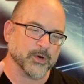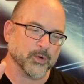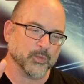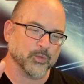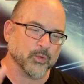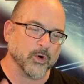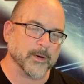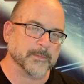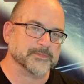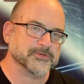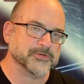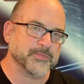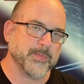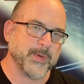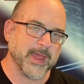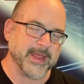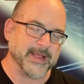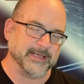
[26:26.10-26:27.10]
warp
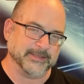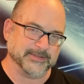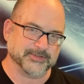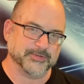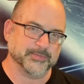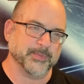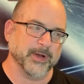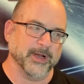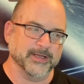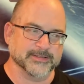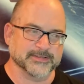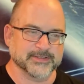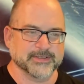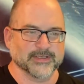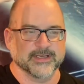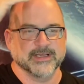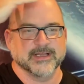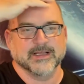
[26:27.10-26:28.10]
space,
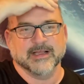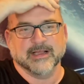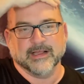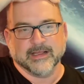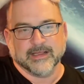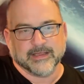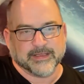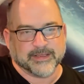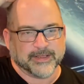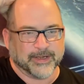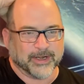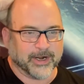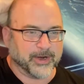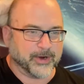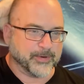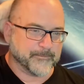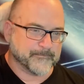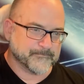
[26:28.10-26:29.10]
but,
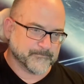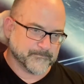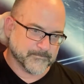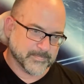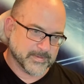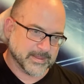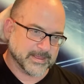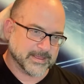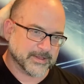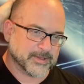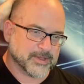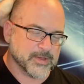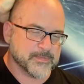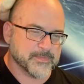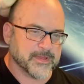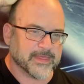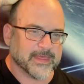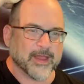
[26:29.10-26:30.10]
it
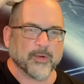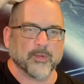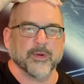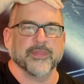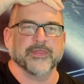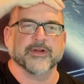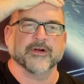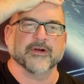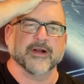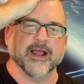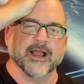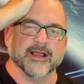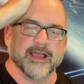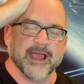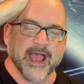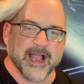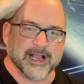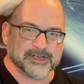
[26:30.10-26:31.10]
could be that when they're
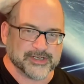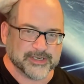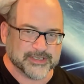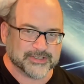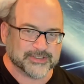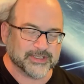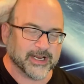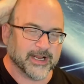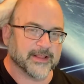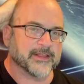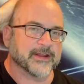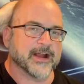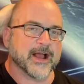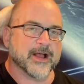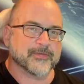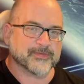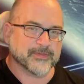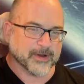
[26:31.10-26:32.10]
actually sitting there
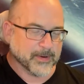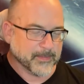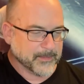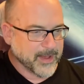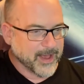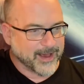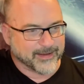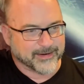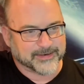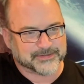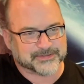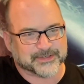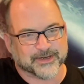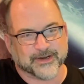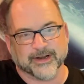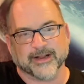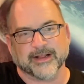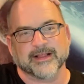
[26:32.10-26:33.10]
out there
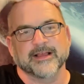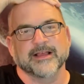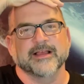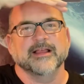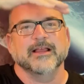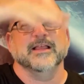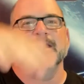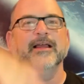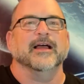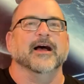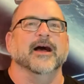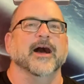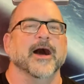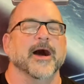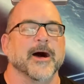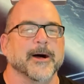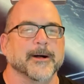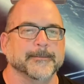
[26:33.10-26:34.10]
monitoring,
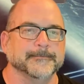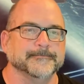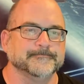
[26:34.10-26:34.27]
that